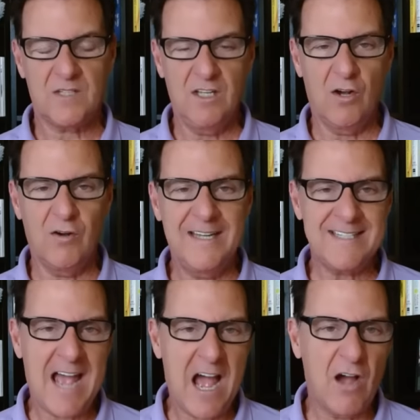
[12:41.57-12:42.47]
You know, it's
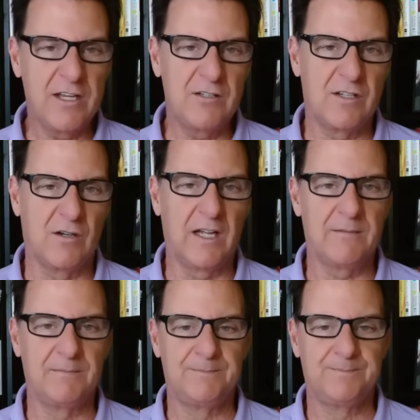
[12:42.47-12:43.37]
how you do it.
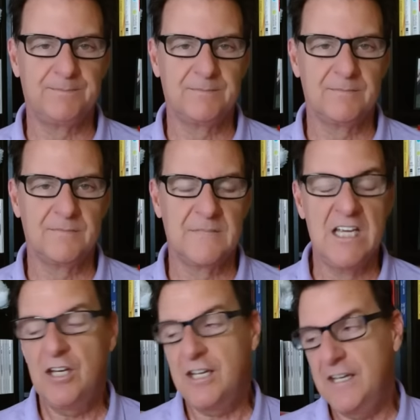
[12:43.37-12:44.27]

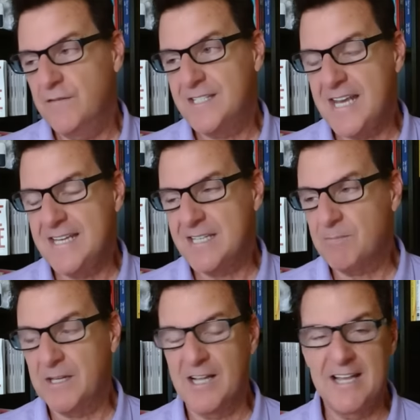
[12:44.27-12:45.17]
You could even say
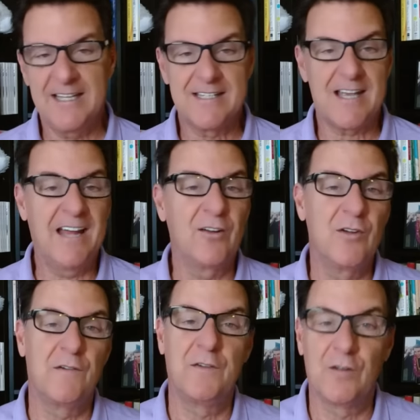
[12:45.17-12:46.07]
something like this. I don't
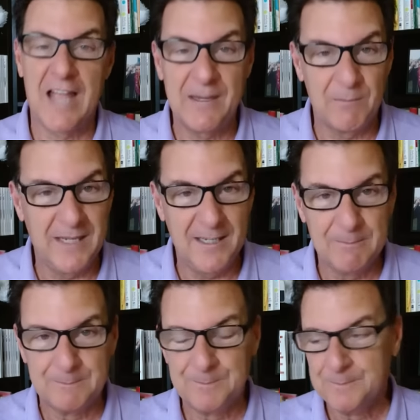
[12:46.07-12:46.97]
know if you're like
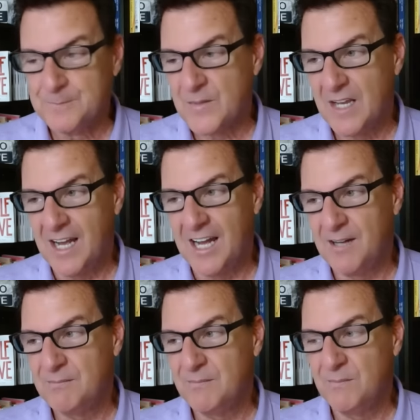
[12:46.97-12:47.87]
me.
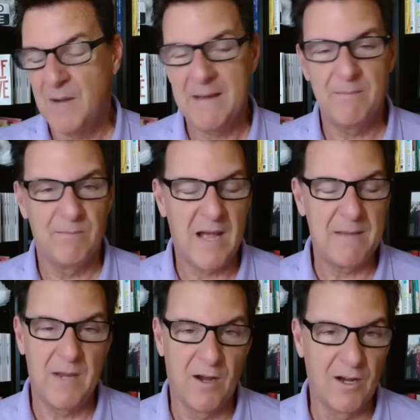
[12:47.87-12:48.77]
Um, my, my
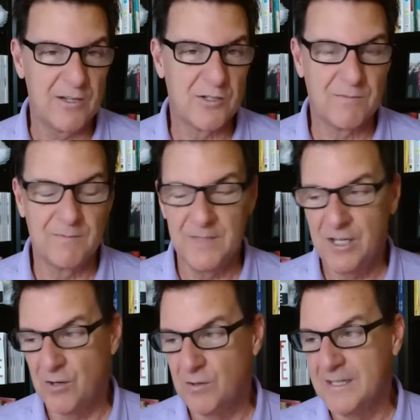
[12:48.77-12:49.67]
marriage, you
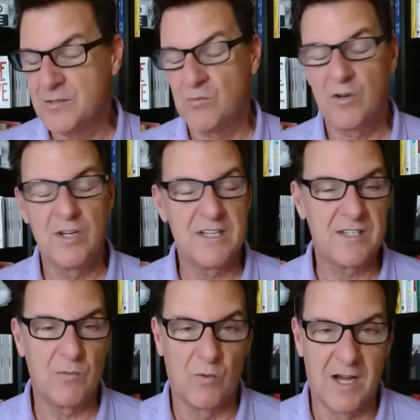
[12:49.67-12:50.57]
know, as good as
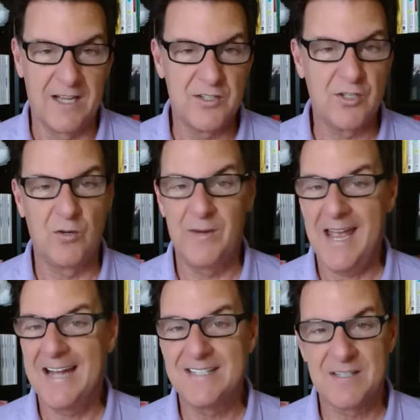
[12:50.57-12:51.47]
it was, you know, we
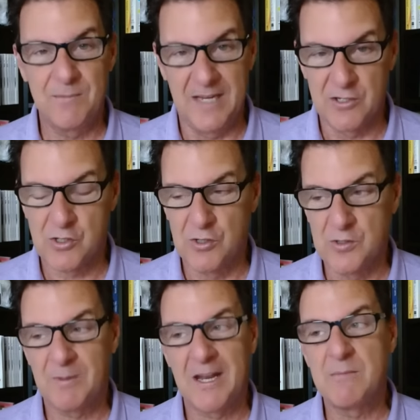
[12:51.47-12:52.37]
had some
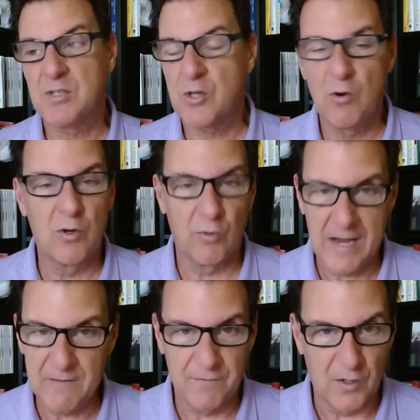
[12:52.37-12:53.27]
issues, but I'm so
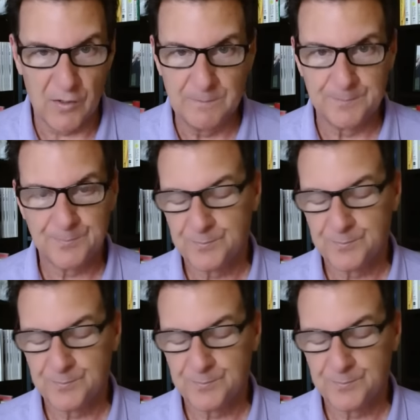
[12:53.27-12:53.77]
grateful